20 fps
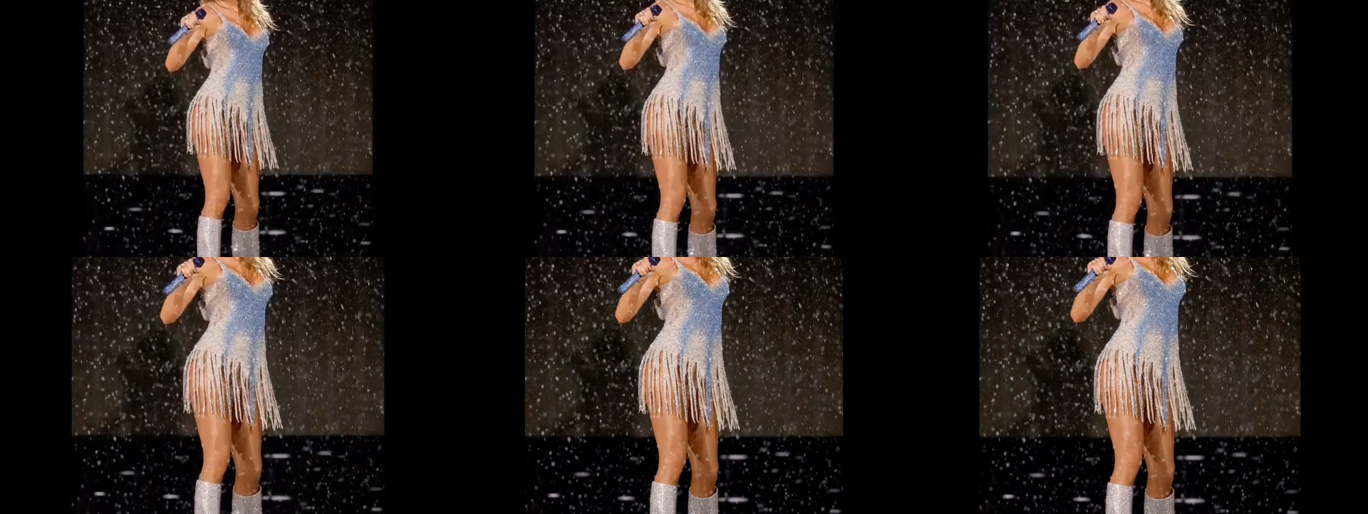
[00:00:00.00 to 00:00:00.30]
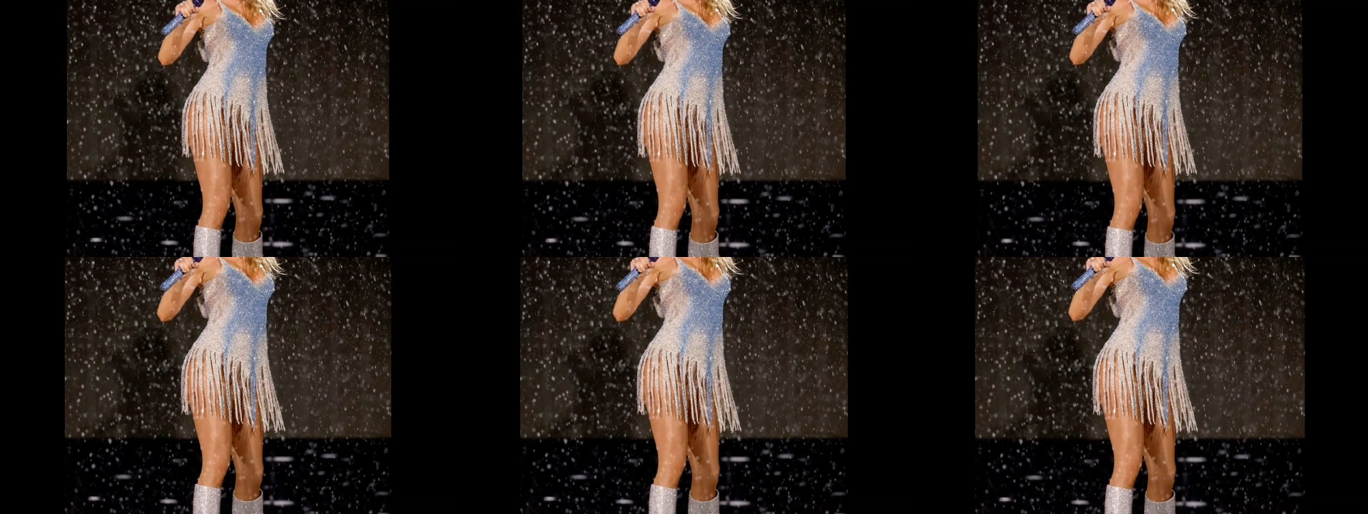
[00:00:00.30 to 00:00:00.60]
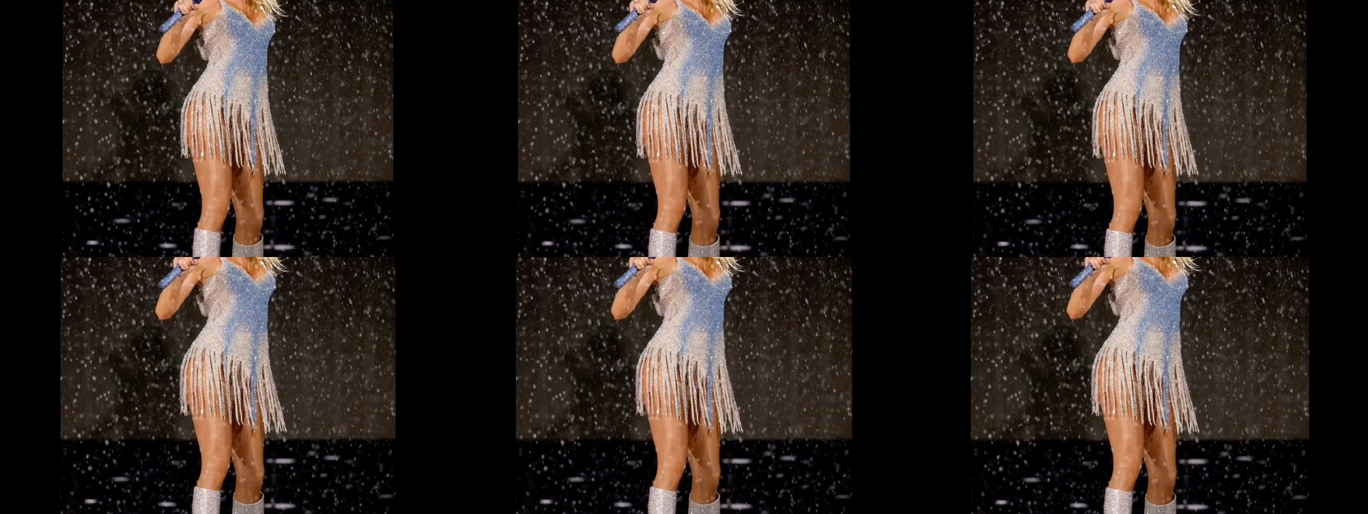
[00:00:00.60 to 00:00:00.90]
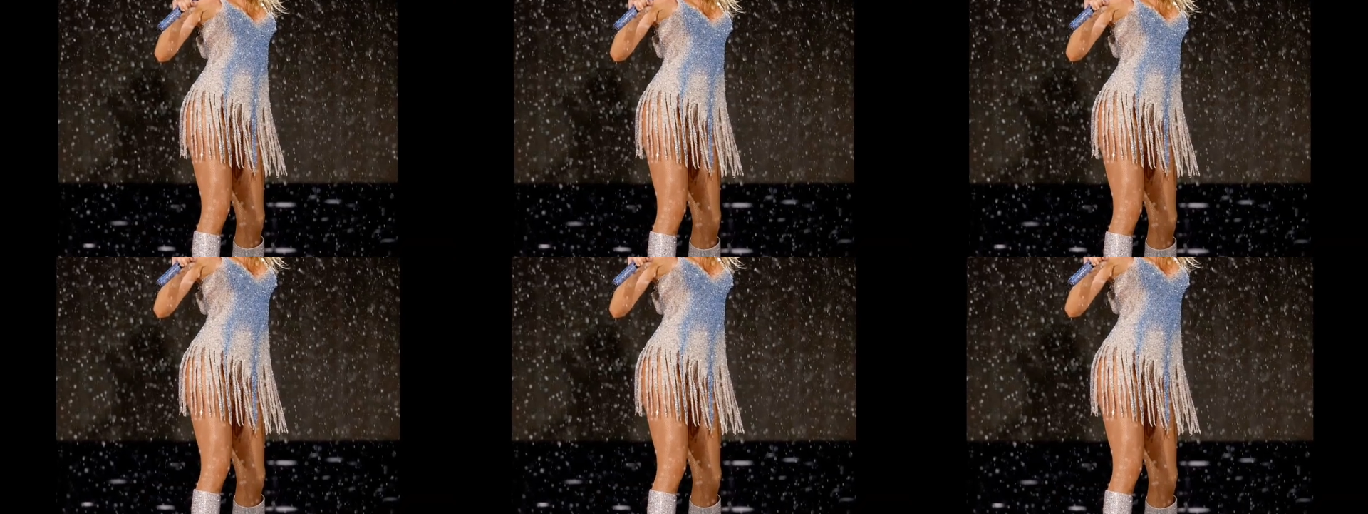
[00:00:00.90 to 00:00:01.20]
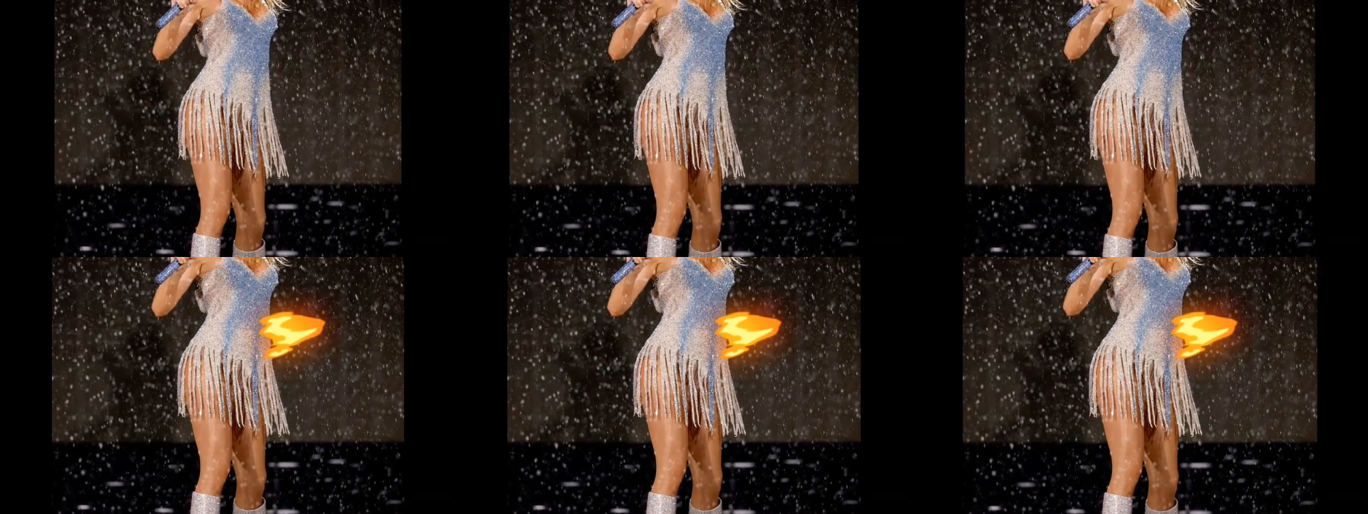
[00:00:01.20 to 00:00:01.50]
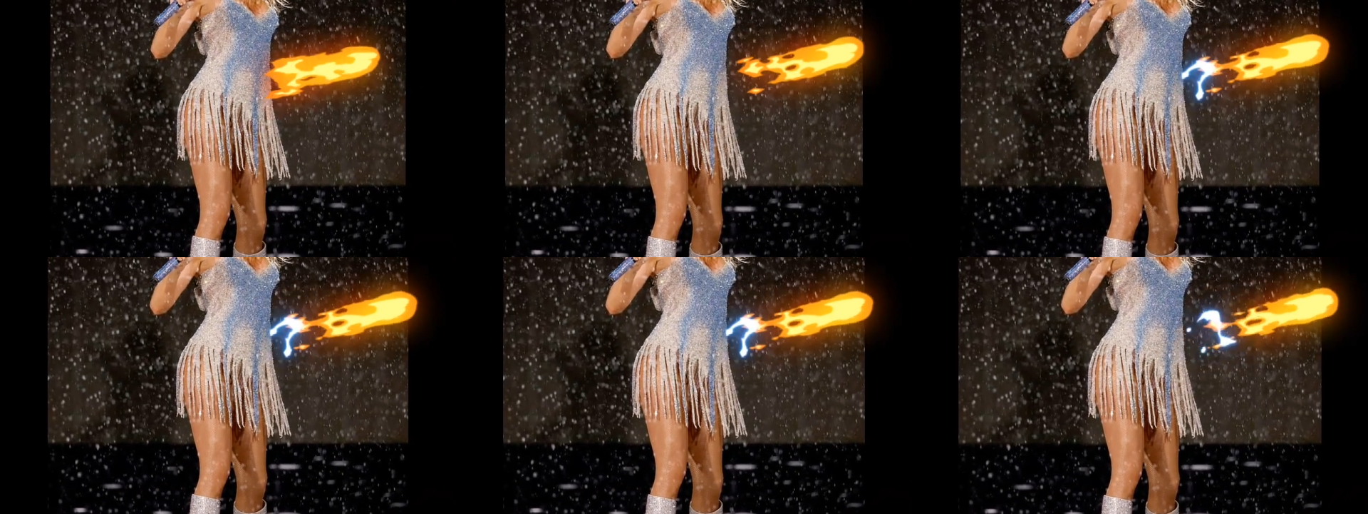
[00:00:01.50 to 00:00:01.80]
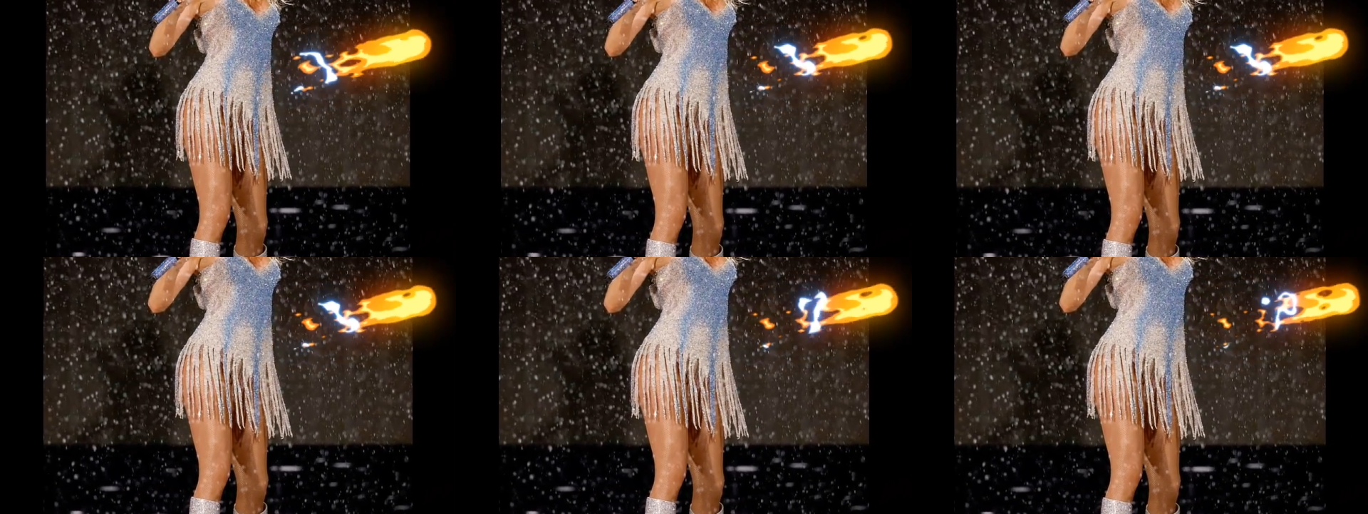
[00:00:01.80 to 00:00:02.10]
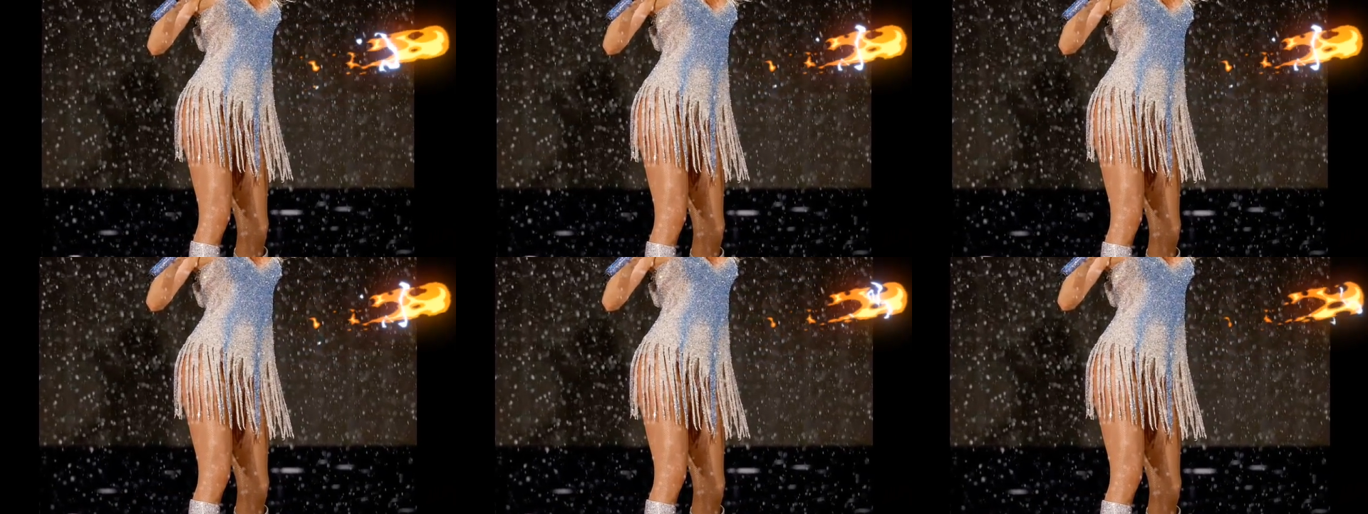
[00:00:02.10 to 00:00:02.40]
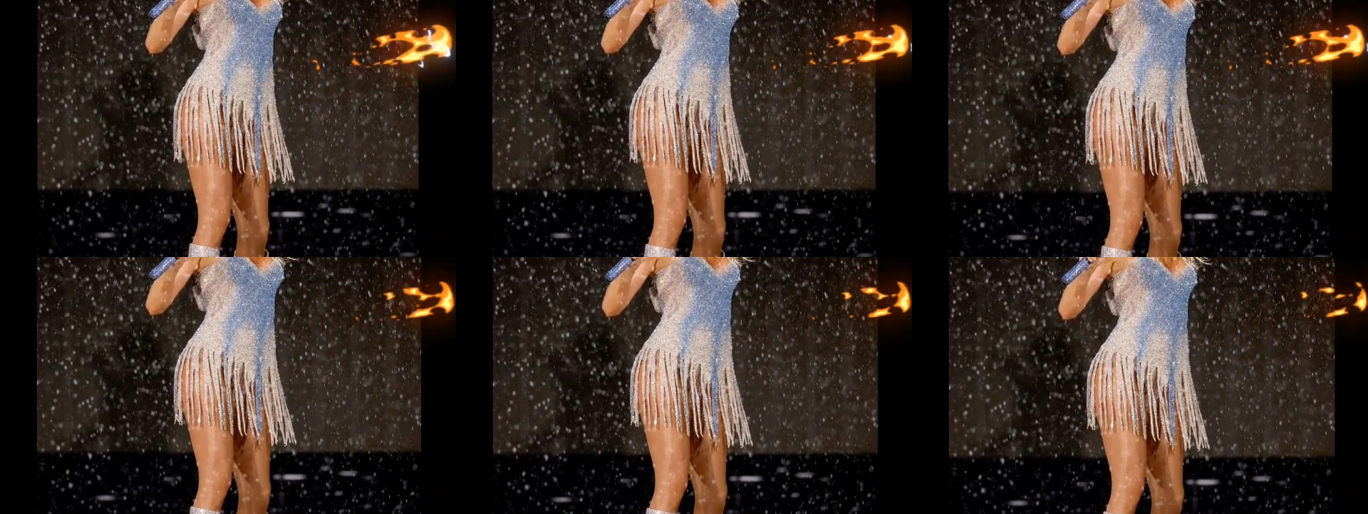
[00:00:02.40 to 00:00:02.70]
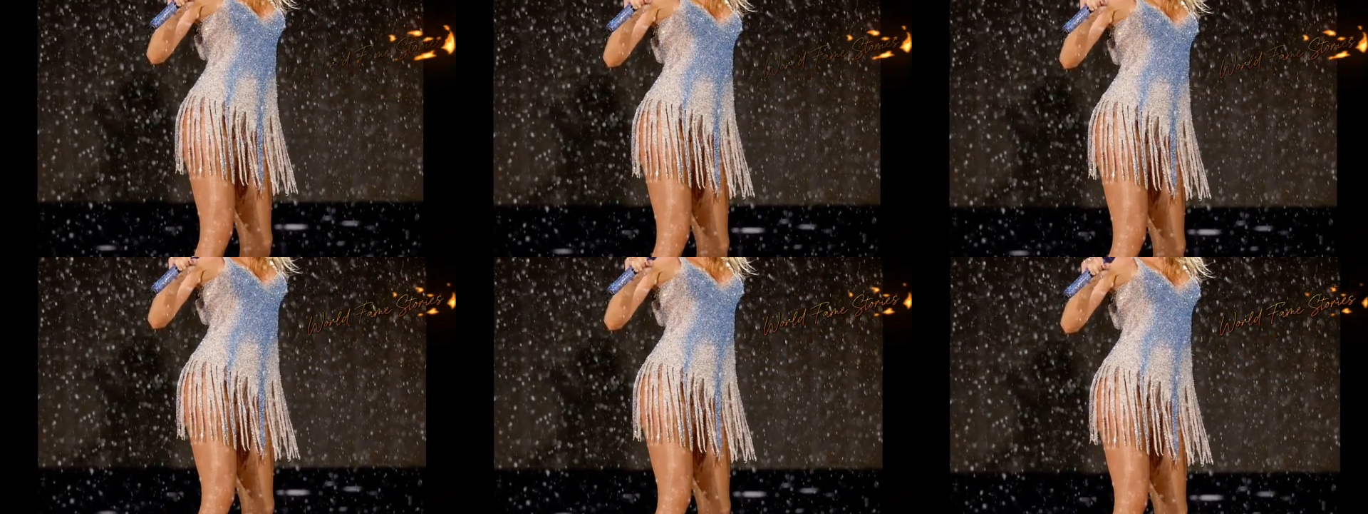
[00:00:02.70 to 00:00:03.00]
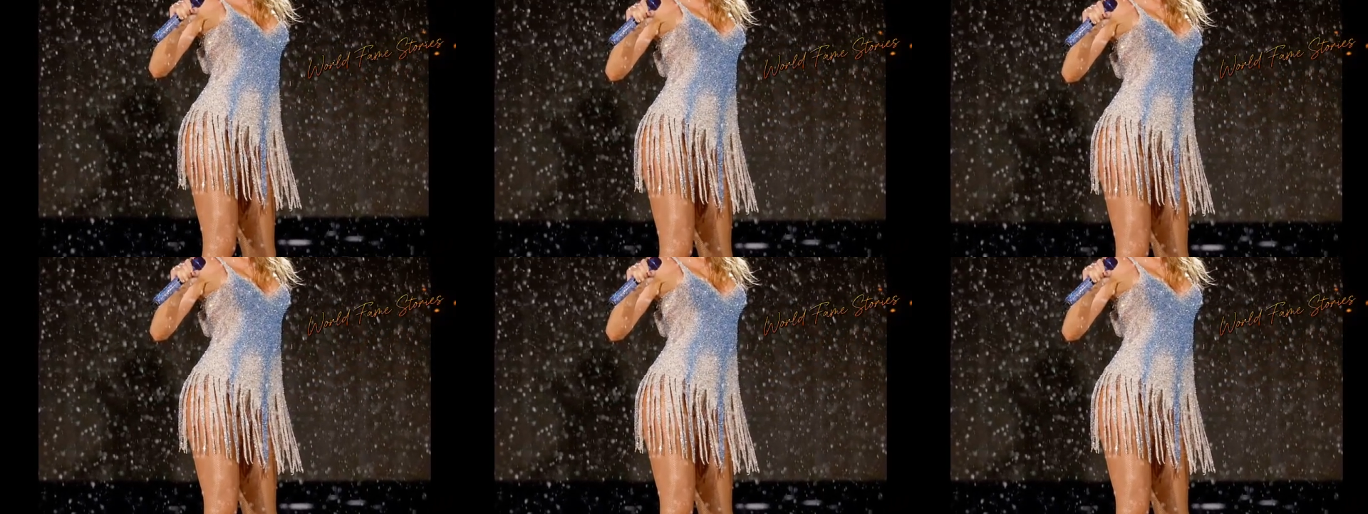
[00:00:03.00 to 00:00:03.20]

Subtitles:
No face is visible, so there are no lips to read.